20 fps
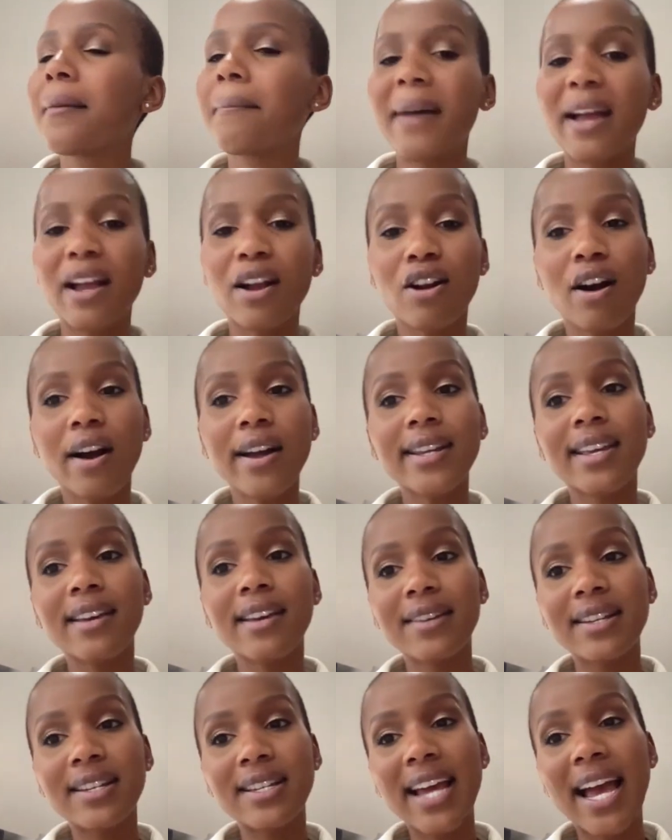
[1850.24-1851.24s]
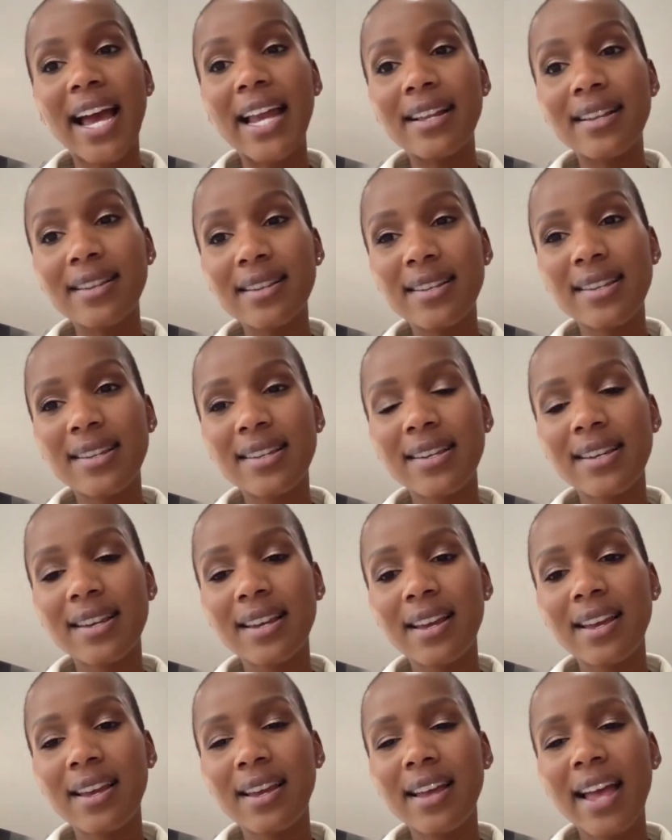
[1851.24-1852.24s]
my God-given talents
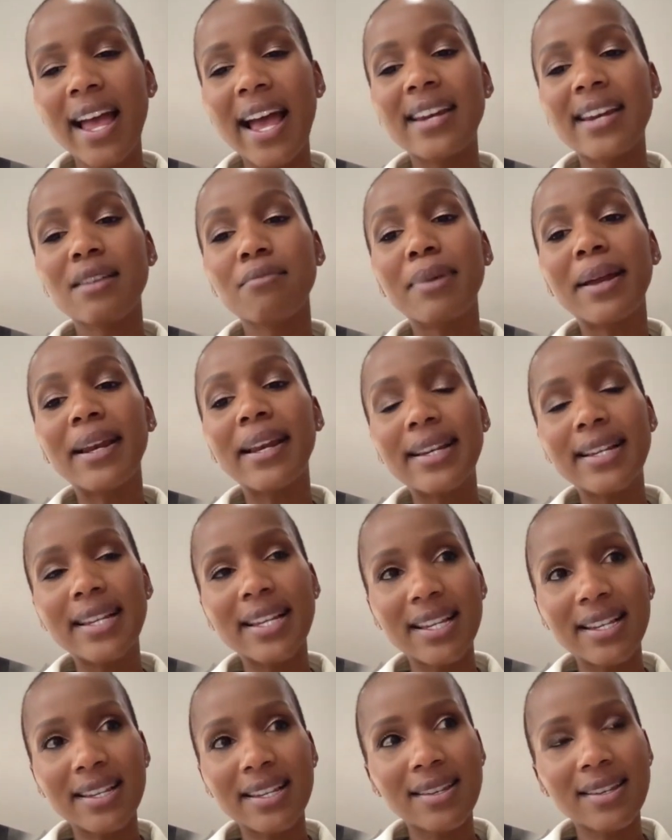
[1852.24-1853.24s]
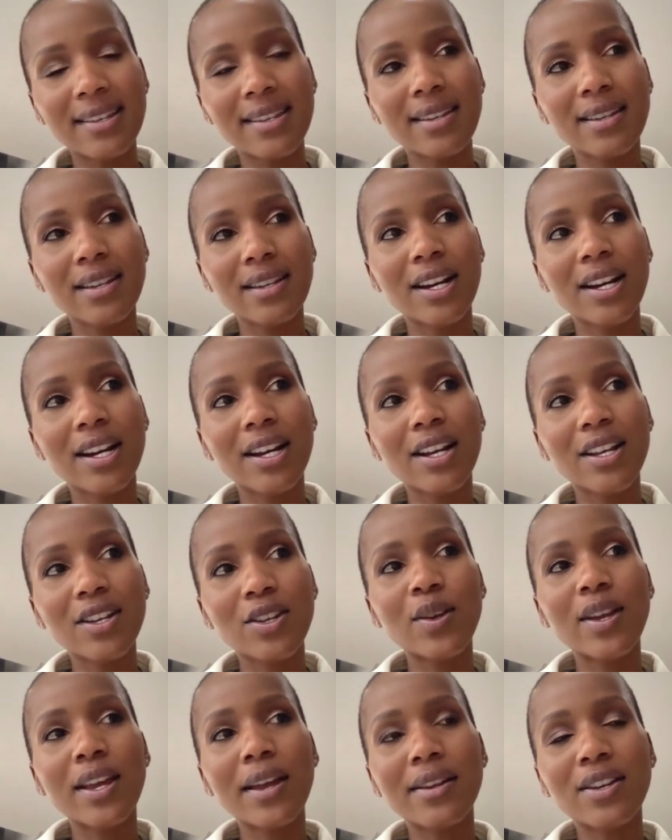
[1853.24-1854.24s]
and abilities
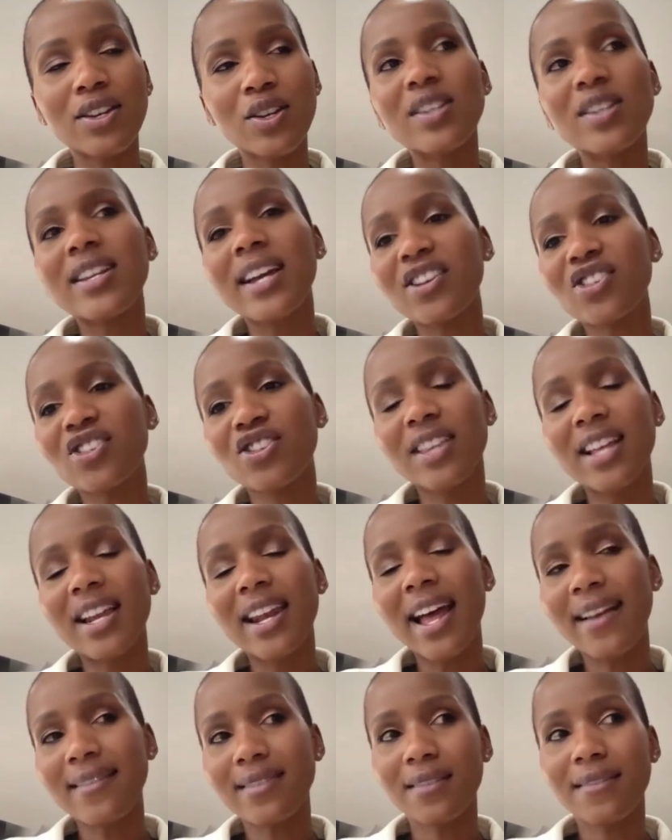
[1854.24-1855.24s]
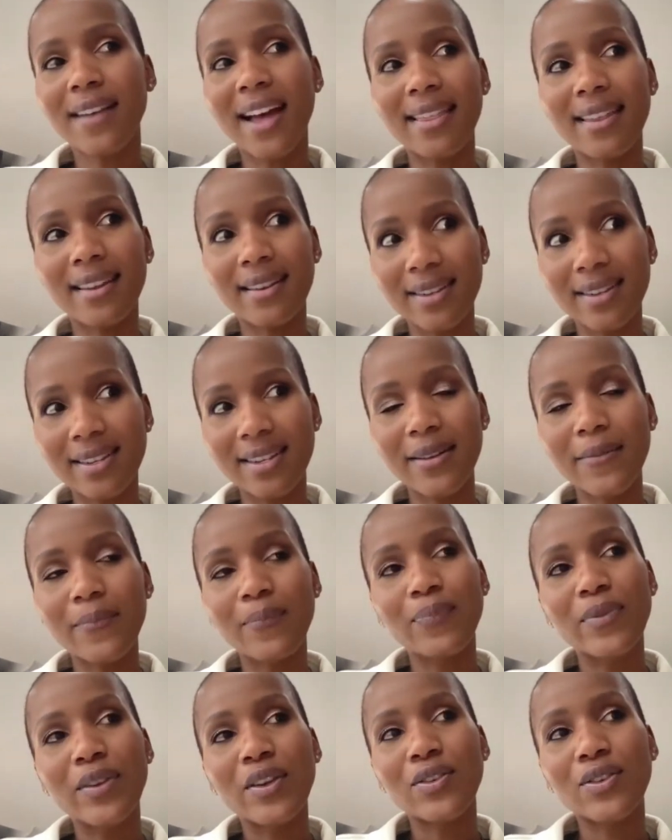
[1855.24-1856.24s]
to touch the lives of others.
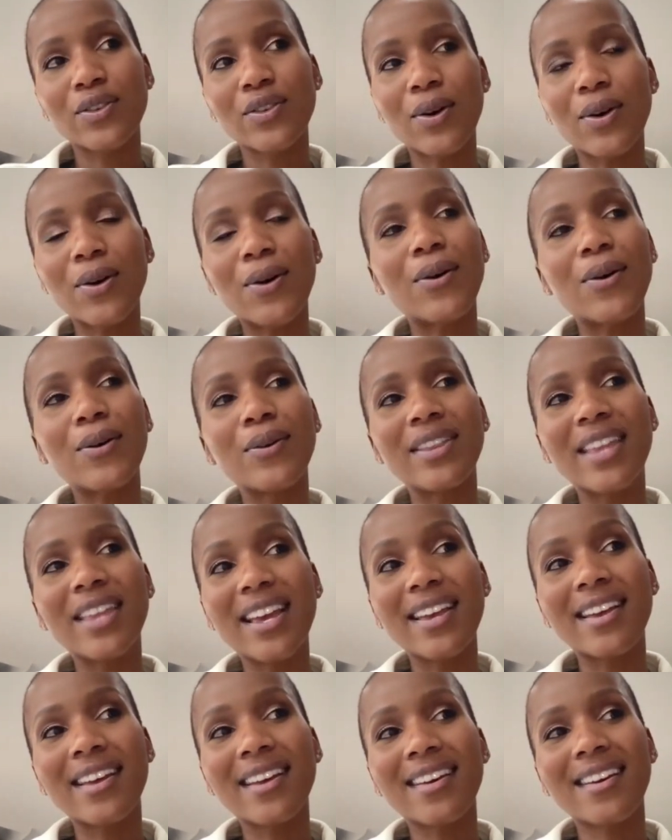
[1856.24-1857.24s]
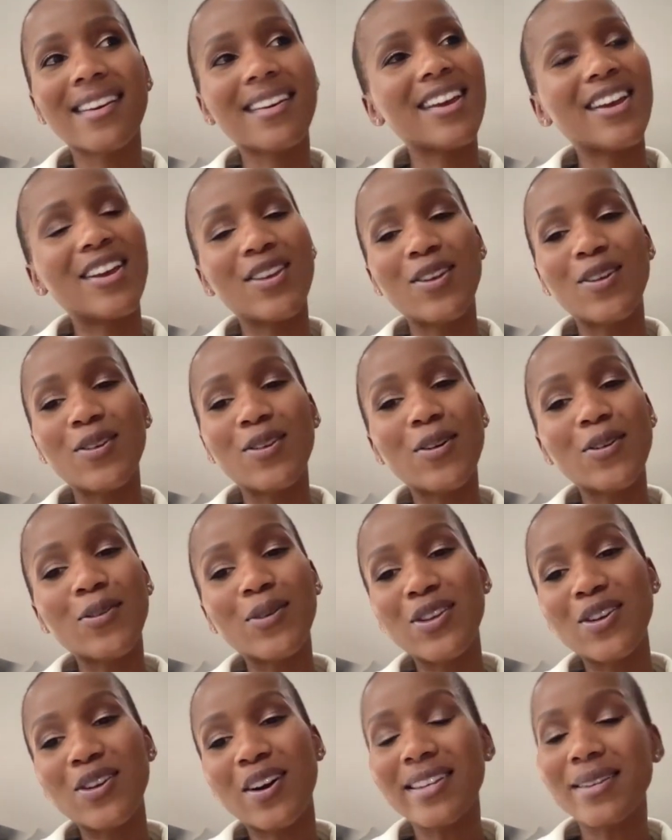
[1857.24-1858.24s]
So there, you know,
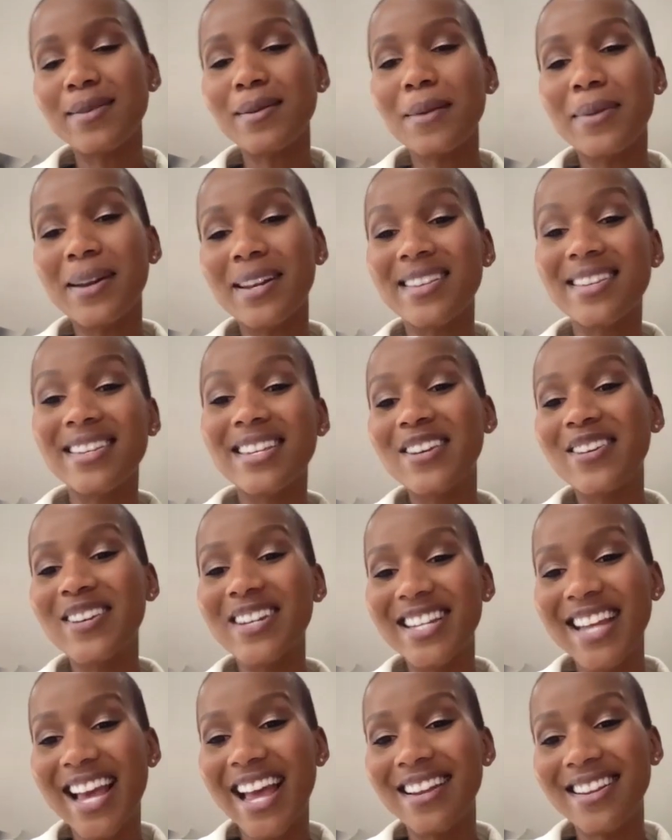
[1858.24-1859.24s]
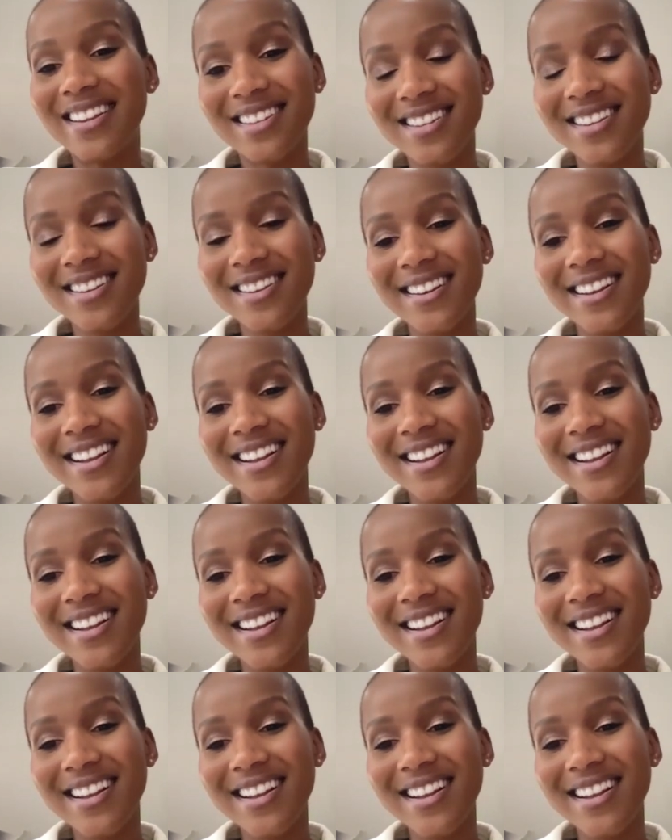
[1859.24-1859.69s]
when you ask me about a secret talent,